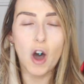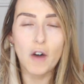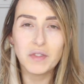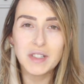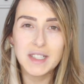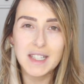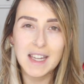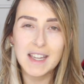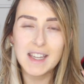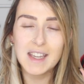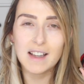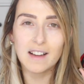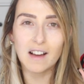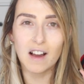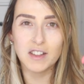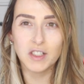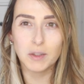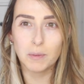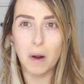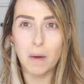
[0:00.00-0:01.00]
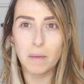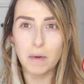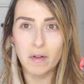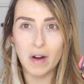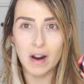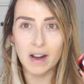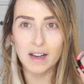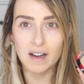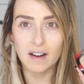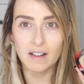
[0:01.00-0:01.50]
Obviously, you guys are probably
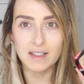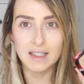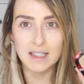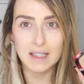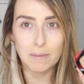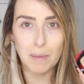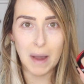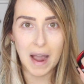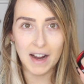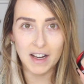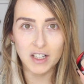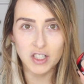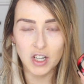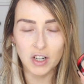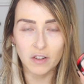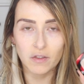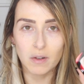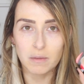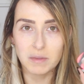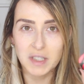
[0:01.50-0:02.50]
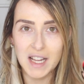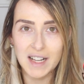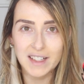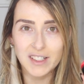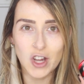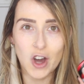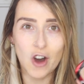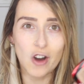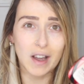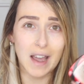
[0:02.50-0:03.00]
recognizing the packaging from
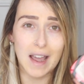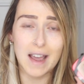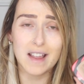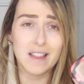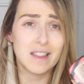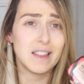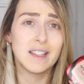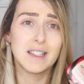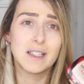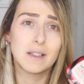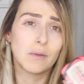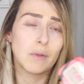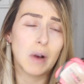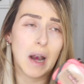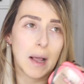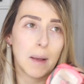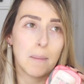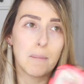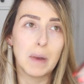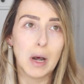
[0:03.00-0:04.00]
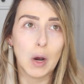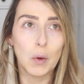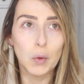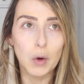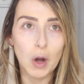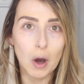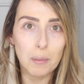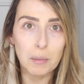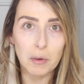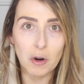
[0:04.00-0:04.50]
TikTok. It's like blown
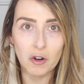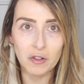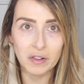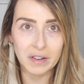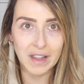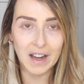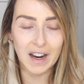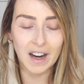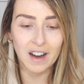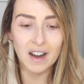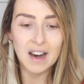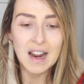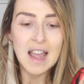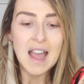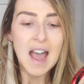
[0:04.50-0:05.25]
up over there.